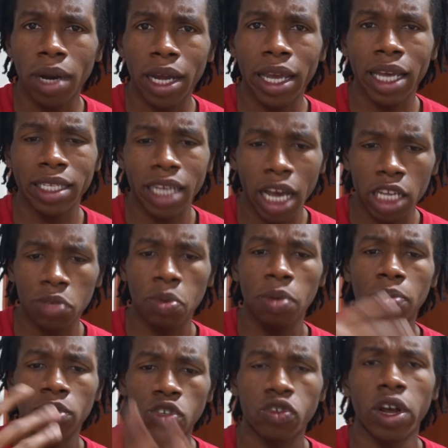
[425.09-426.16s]
but I guess as
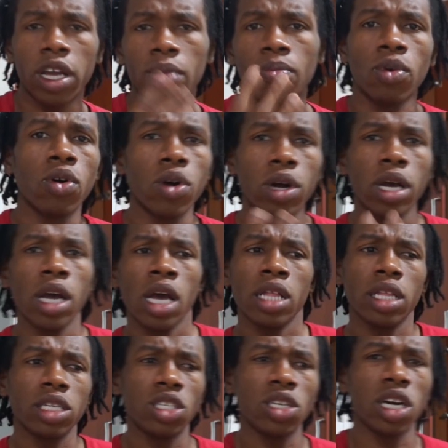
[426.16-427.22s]
people drank more,
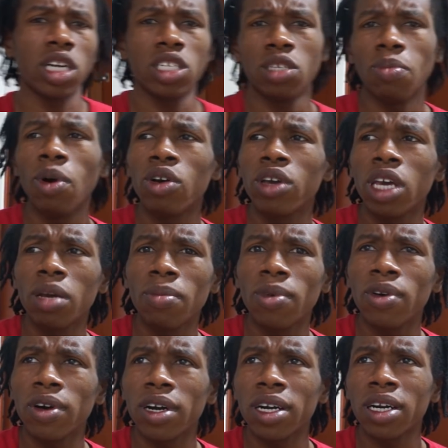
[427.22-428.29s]
they started smoking
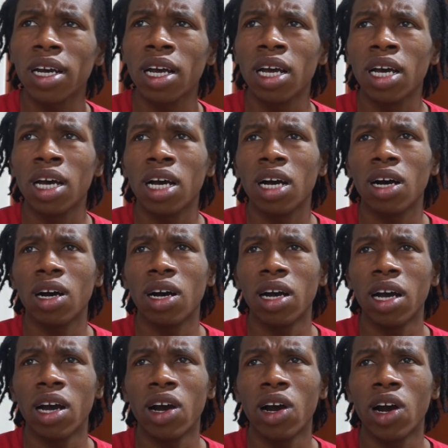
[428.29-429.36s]
more
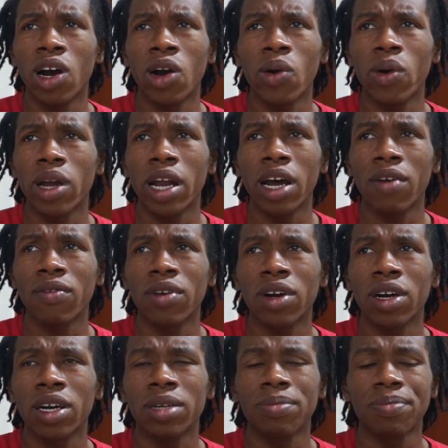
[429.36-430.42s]
or
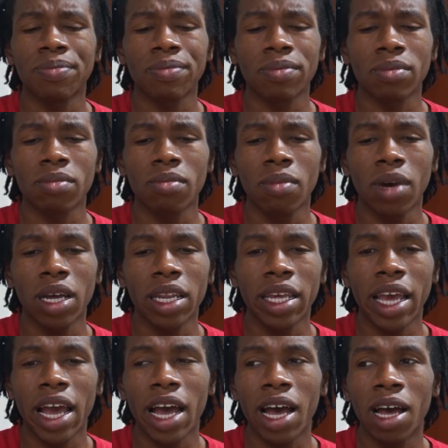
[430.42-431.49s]
whatever. But
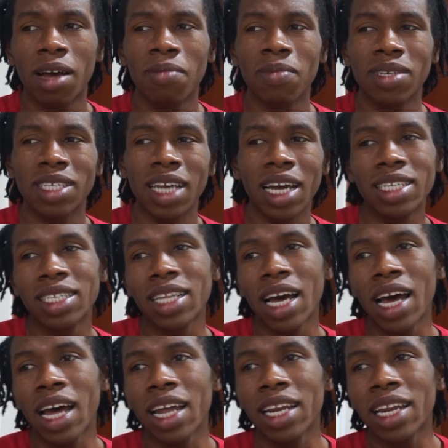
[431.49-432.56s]
yeah, besides
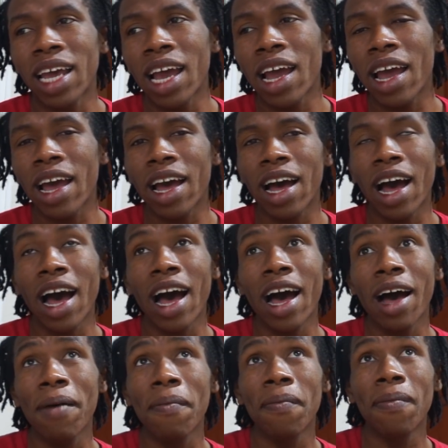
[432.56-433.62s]
that,
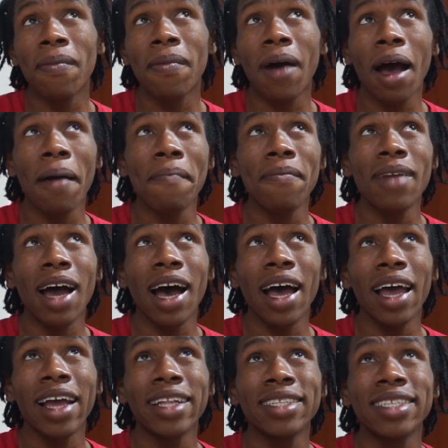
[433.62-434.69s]
I'm
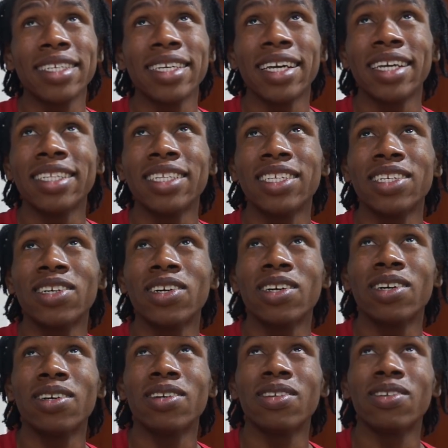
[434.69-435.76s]
not
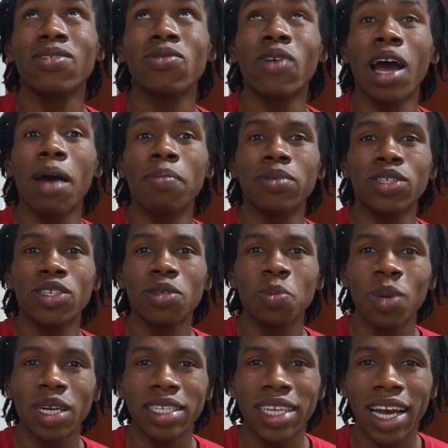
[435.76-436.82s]
into rap too
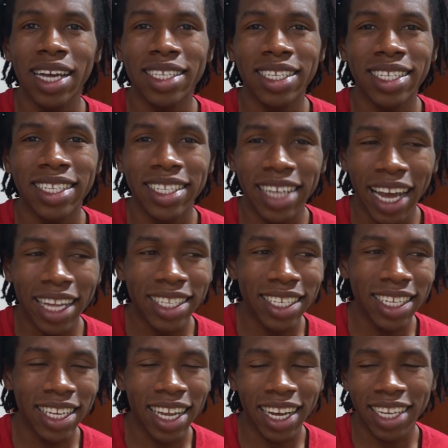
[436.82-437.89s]
much, as in
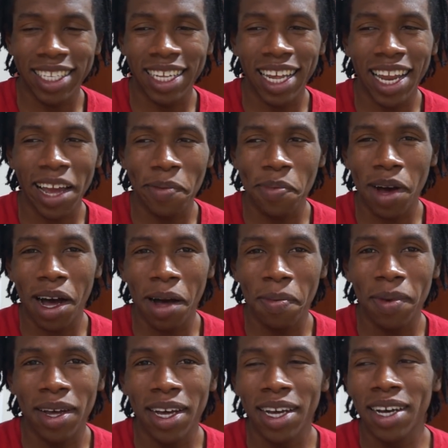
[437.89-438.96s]
dancing. Like I said, like pop